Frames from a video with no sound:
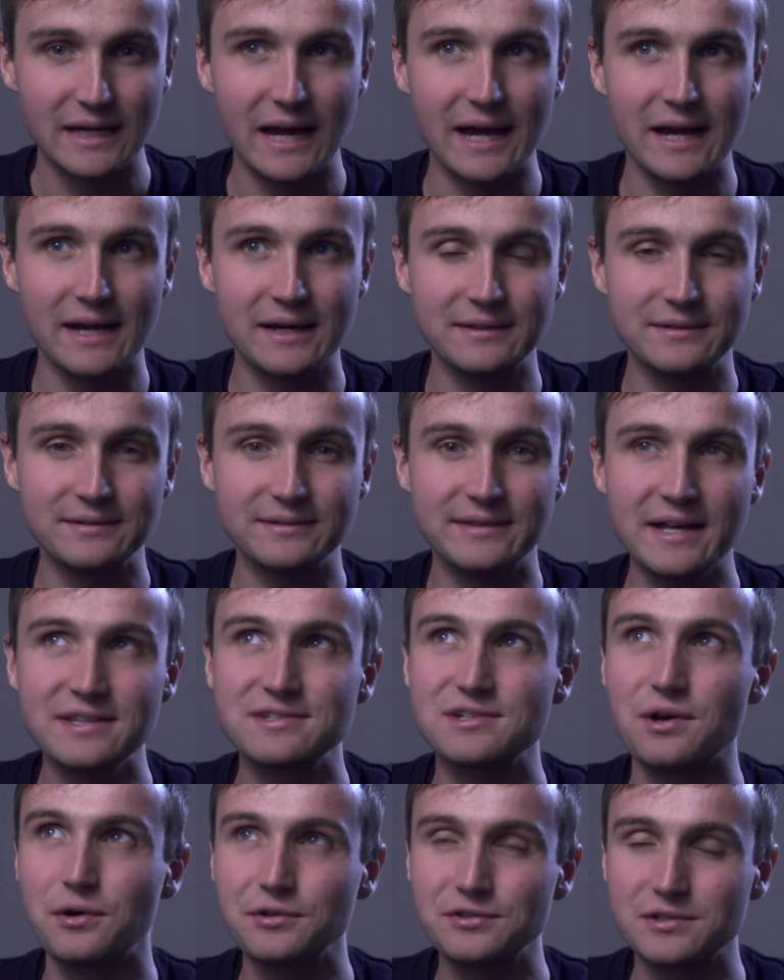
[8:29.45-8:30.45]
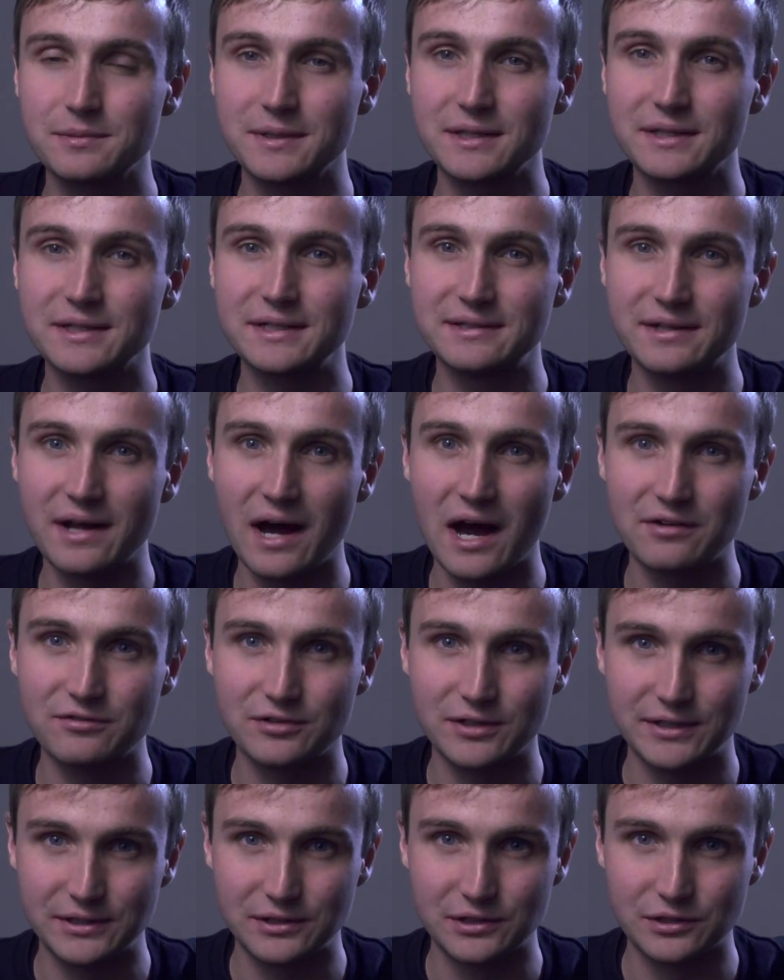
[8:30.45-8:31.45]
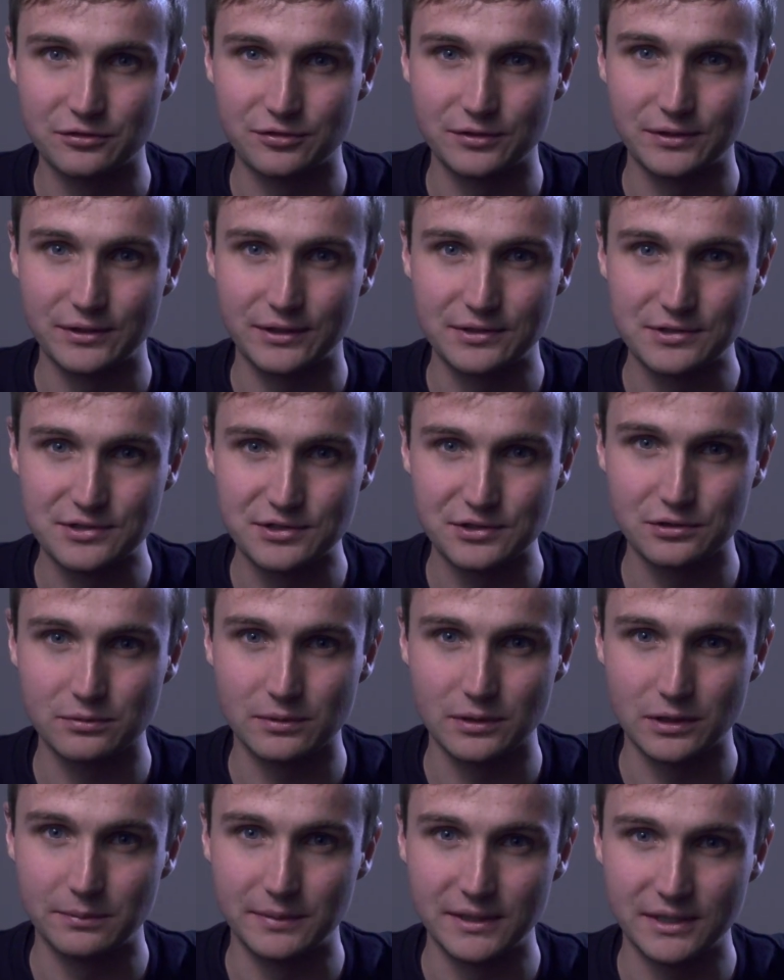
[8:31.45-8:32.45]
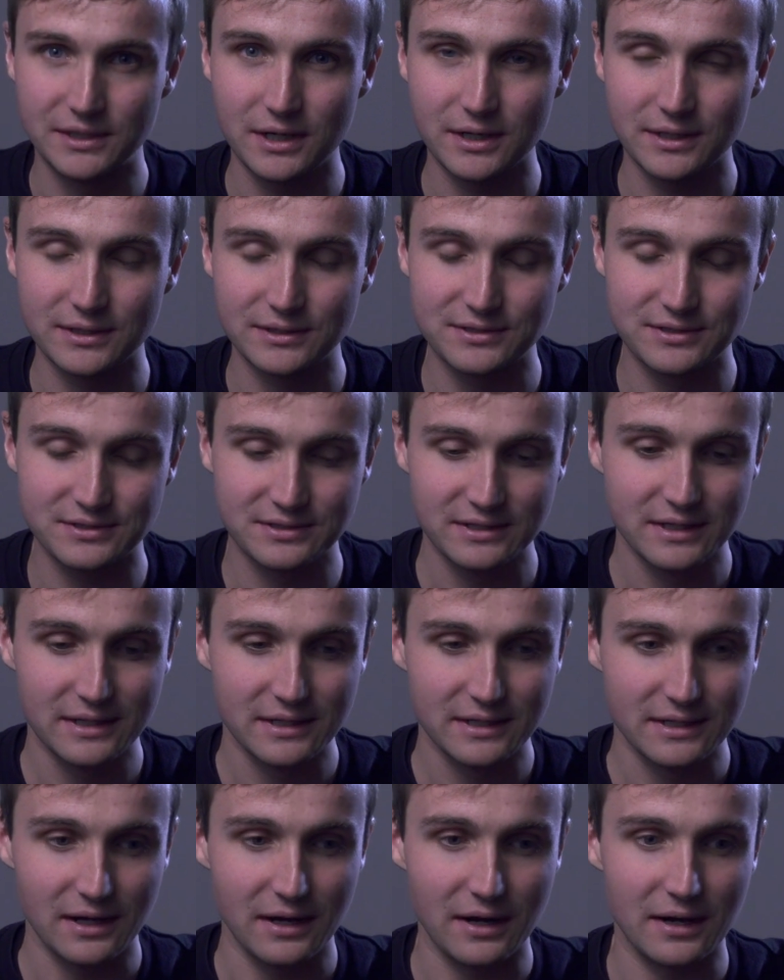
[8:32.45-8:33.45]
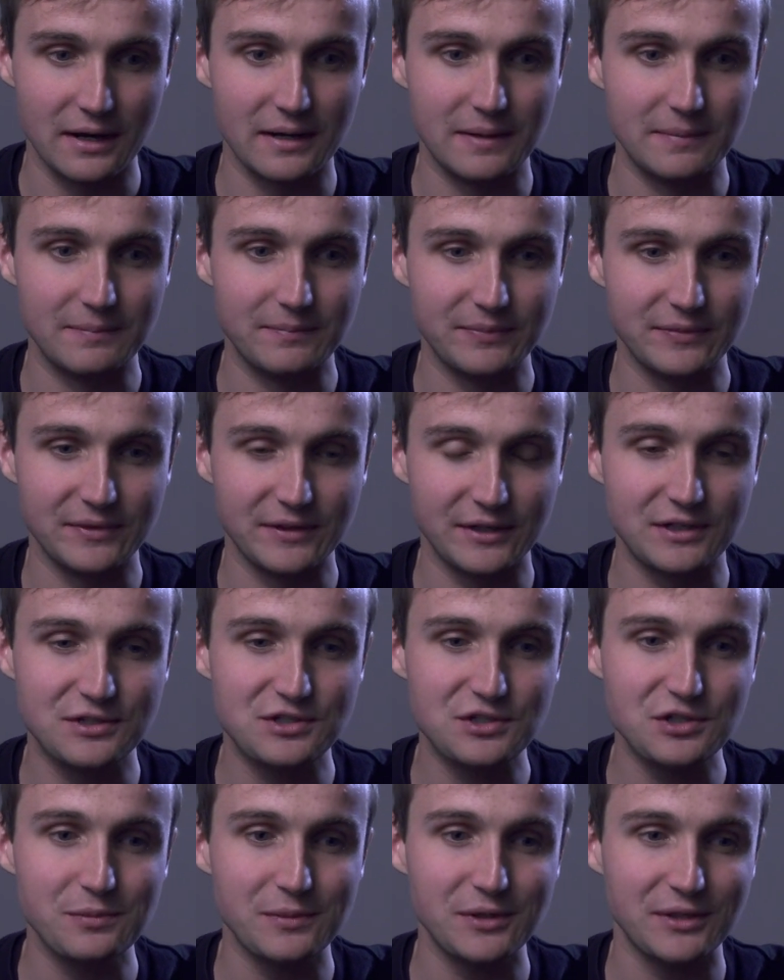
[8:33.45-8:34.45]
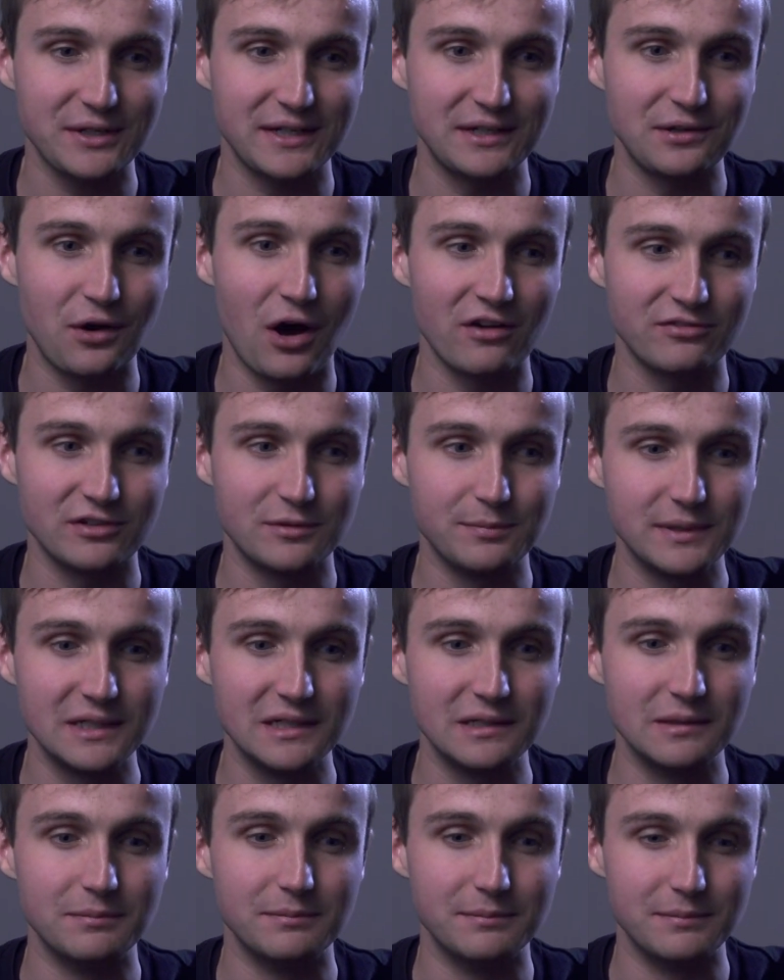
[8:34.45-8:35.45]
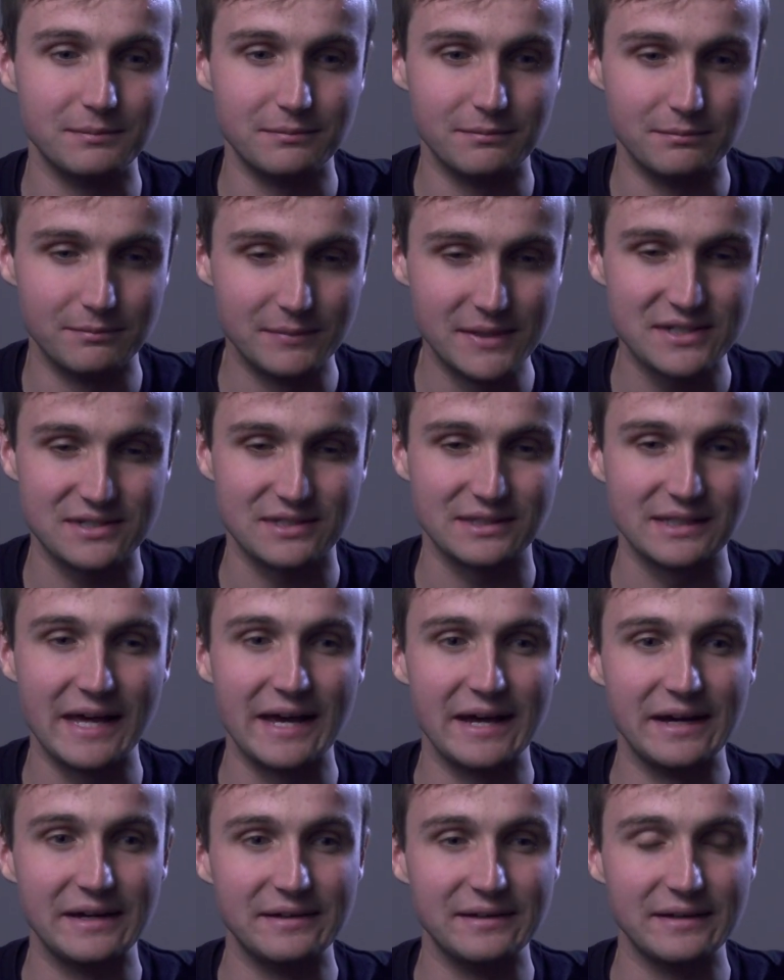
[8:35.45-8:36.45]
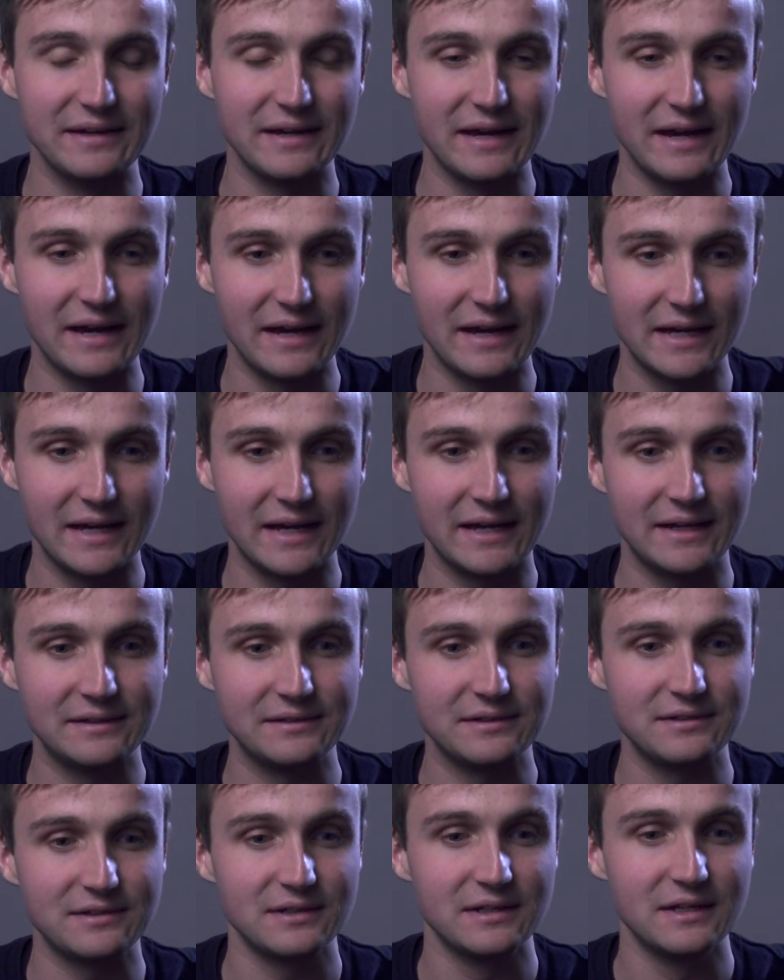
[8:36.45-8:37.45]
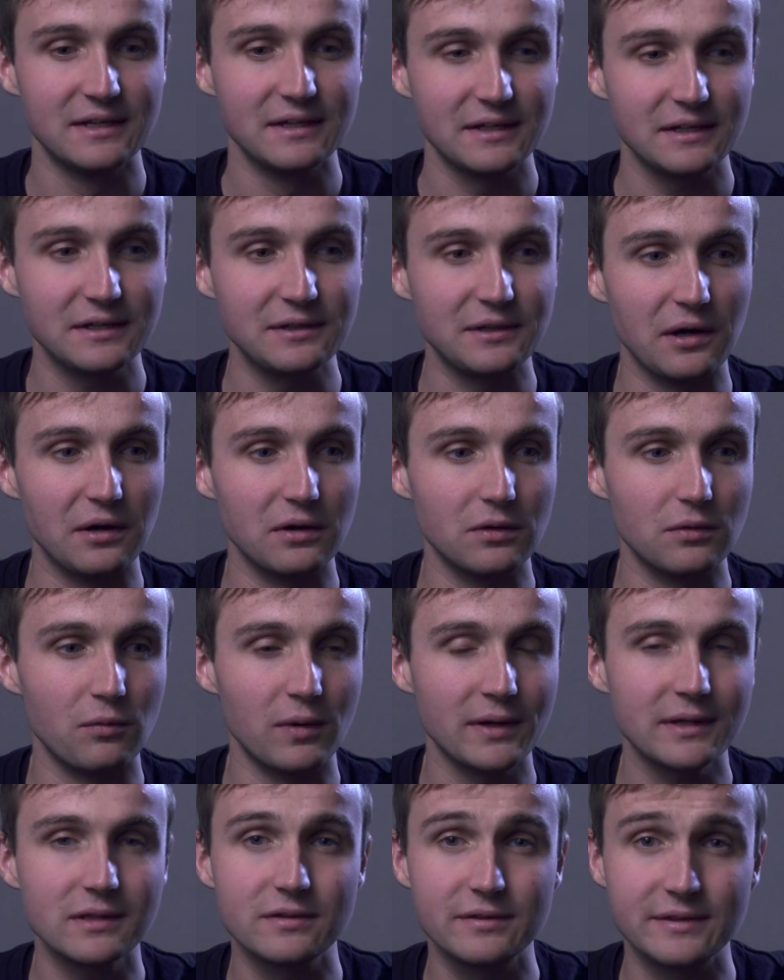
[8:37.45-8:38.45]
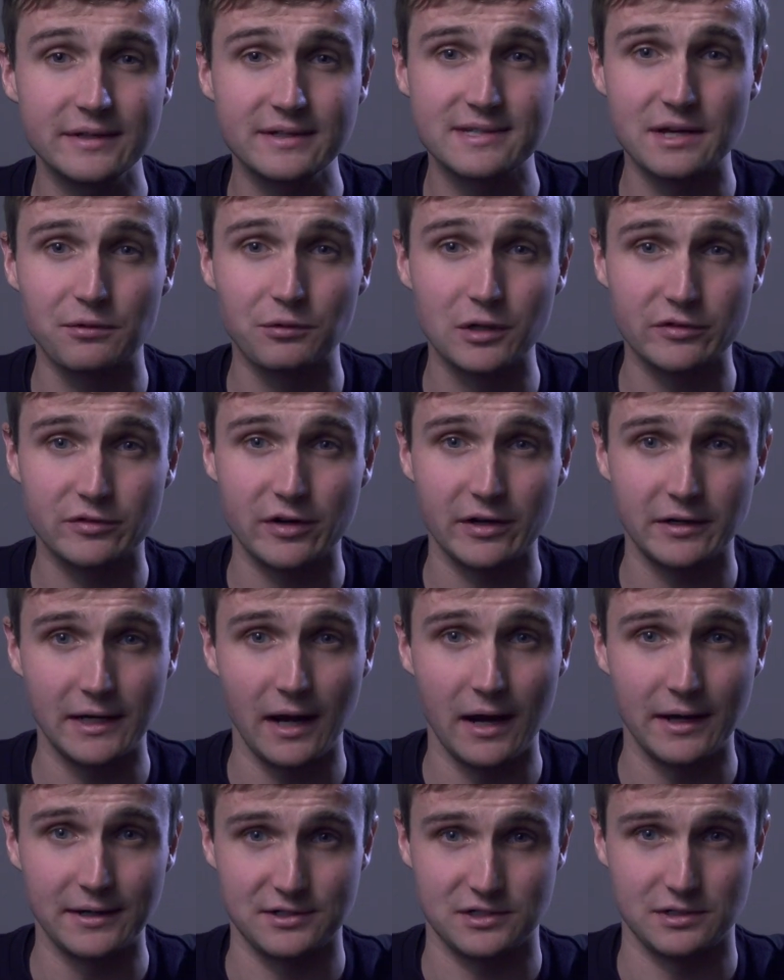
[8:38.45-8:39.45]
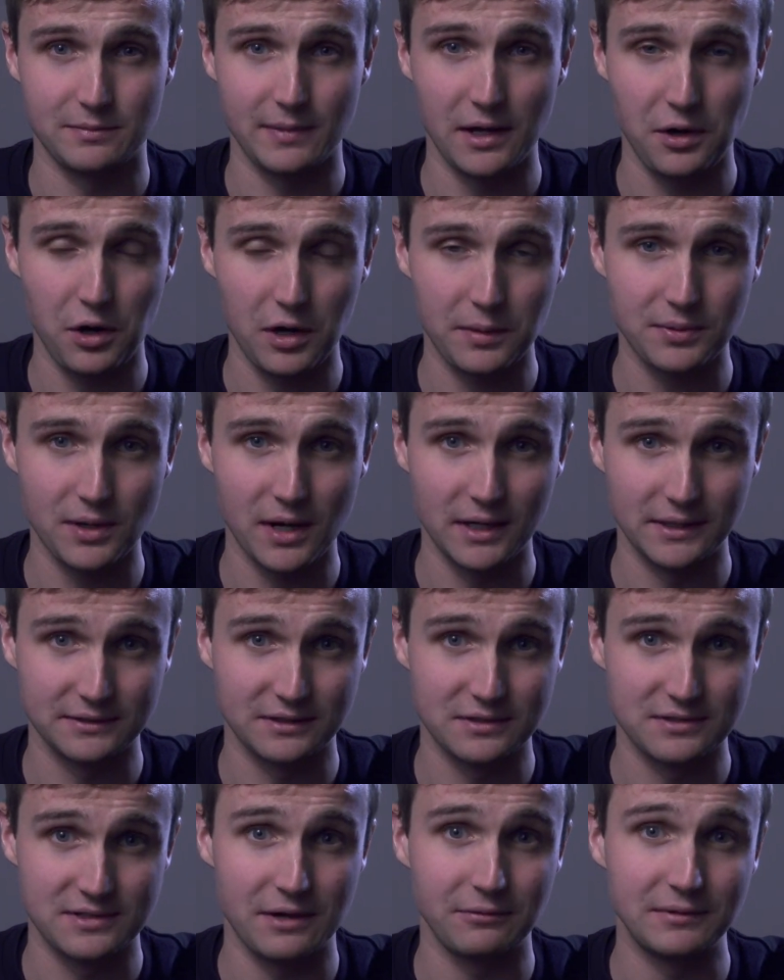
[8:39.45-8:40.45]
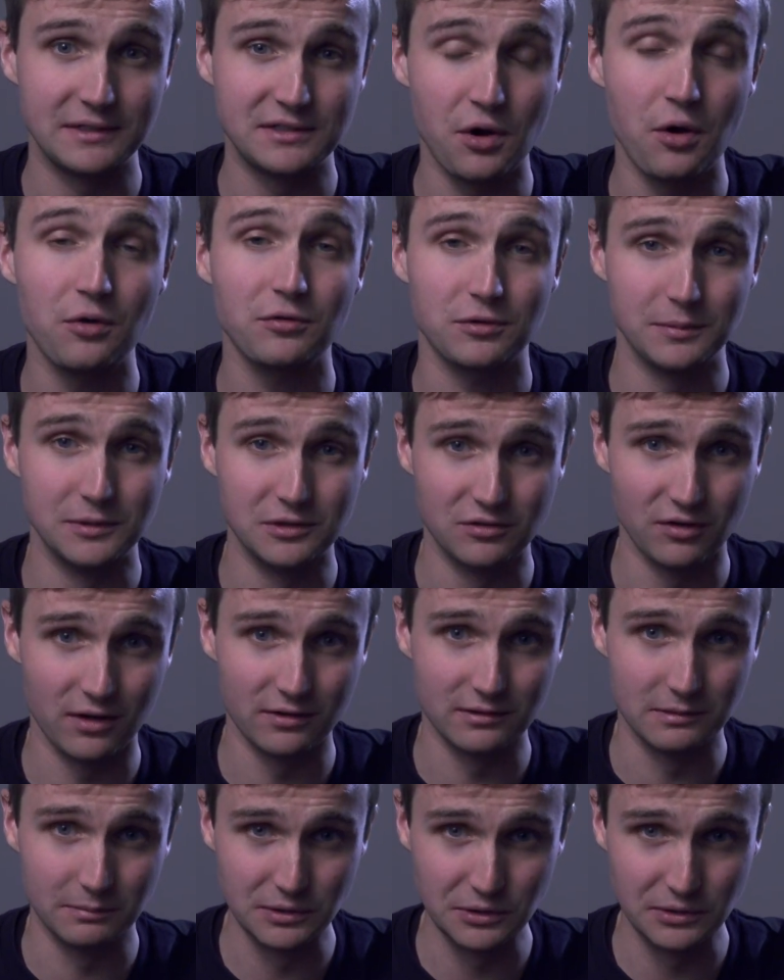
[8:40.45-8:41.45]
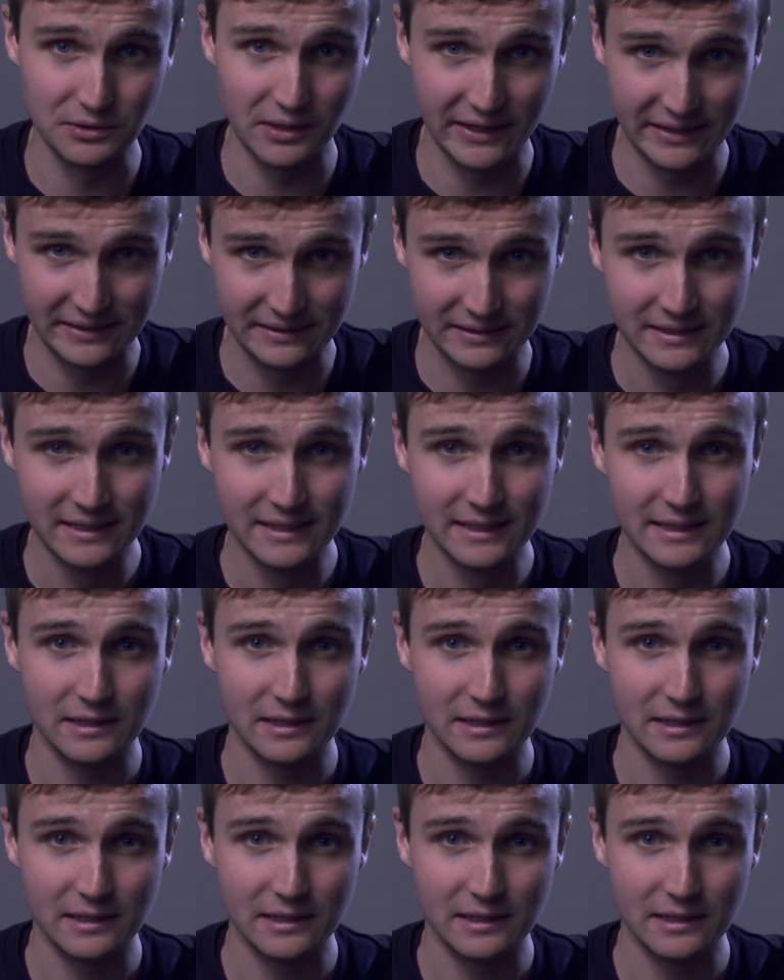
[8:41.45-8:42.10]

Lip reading: And that's ultimately not very good for the consumer, because the consumer can often be misled. And you know, one of the things that we're very honest about our product is that we don't remove all the blue light.